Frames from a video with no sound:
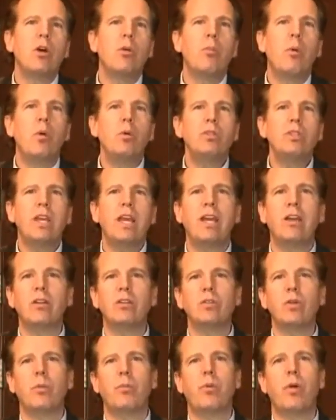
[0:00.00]
Most
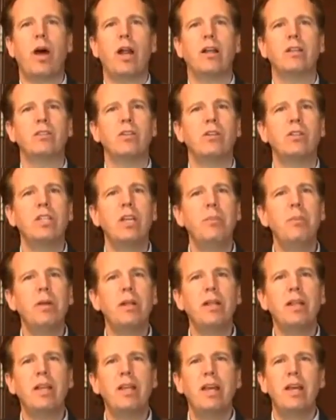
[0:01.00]
canker sore products are
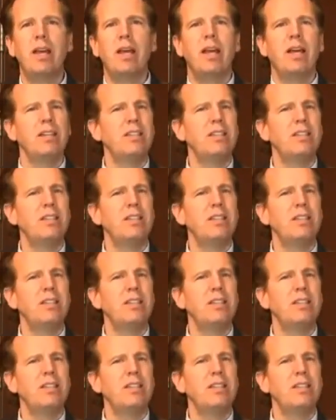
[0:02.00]
typically